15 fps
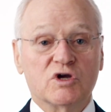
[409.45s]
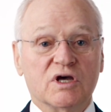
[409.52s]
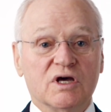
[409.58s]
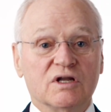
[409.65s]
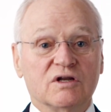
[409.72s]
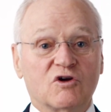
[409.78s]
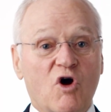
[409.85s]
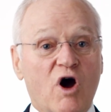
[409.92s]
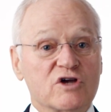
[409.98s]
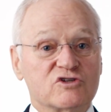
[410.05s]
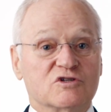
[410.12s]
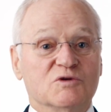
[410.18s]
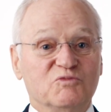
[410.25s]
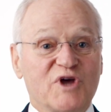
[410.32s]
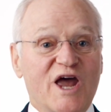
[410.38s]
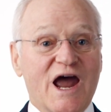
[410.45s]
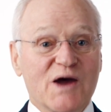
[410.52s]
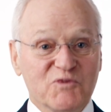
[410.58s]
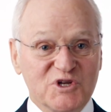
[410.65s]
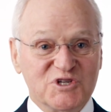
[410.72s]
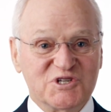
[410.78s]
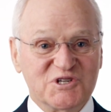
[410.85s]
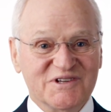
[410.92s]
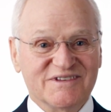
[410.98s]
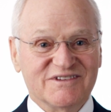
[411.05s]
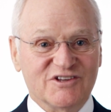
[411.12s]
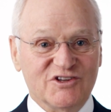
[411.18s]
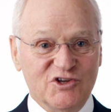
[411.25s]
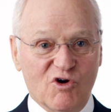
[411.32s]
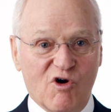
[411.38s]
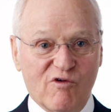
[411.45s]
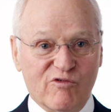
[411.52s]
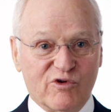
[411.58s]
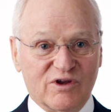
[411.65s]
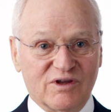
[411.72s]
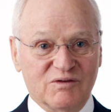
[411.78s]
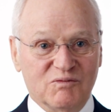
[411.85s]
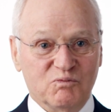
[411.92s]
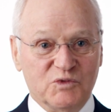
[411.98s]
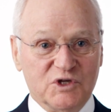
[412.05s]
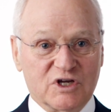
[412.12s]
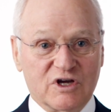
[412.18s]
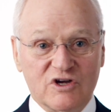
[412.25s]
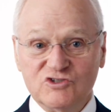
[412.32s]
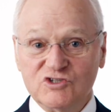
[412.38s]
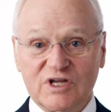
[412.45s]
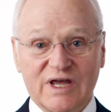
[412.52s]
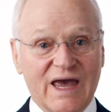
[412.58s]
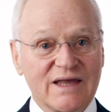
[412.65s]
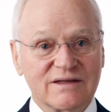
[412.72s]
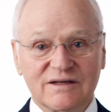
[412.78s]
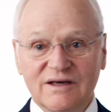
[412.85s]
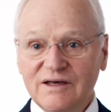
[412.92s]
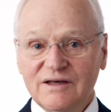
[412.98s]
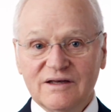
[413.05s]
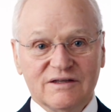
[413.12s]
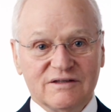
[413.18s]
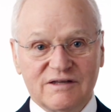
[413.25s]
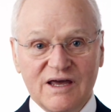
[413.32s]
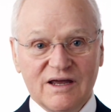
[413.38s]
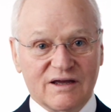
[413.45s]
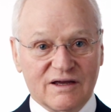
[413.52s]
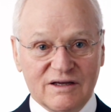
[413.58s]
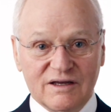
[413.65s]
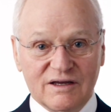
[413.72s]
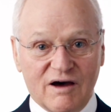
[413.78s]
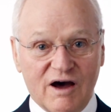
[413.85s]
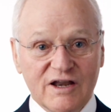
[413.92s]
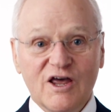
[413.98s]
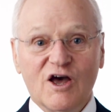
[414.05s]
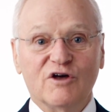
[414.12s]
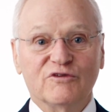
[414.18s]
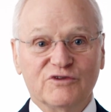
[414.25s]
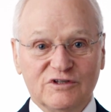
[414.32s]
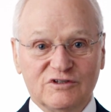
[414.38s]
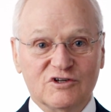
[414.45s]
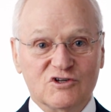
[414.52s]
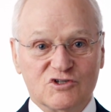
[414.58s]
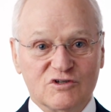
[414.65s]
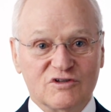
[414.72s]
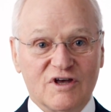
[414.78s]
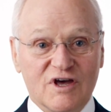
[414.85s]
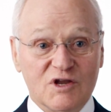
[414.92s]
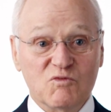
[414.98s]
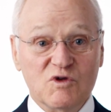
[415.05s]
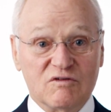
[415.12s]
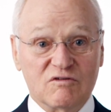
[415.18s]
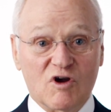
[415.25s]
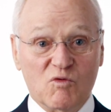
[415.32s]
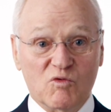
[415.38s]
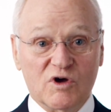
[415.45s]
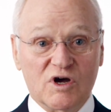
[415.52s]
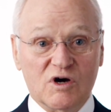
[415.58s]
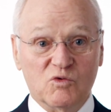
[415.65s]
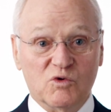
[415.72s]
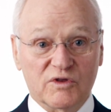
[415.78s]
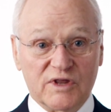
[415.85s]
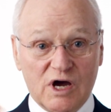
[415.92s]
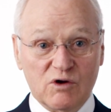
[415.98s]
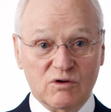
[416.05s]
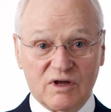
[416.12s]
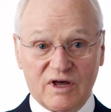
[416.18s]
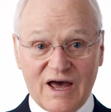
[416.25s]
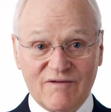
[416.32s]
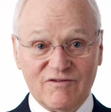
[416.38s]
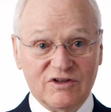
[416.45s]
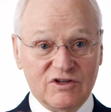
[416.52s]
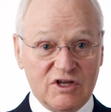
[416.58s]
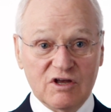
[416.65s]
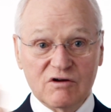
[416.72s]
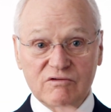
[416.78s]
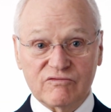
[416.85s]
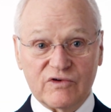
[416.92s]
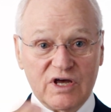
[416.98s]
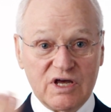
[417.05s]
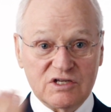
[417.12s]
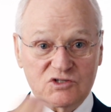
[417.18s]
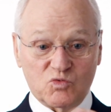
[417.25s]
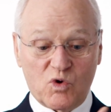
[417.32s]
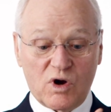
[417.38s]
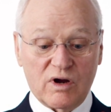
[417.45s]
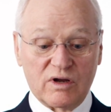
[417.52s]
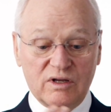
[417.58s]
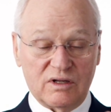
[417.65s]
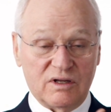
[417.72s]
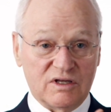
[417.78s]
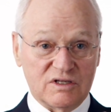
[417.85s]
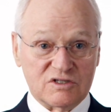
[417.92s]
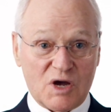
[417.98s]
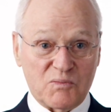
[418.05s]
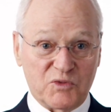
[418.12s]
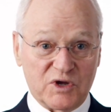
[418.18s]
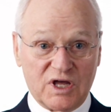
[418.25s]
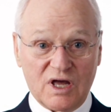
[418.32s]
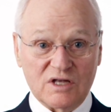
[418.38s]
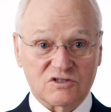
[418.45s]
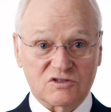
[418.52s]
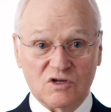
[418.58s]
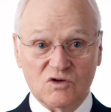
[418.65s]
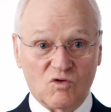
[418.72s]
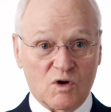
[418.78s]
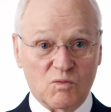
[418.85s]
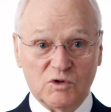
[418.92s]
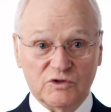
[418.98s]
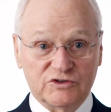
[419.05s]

can cause some damage to the ovary, because you can't take unhealthy tissue, the endometrioma, out without having the interface where it is up against the normal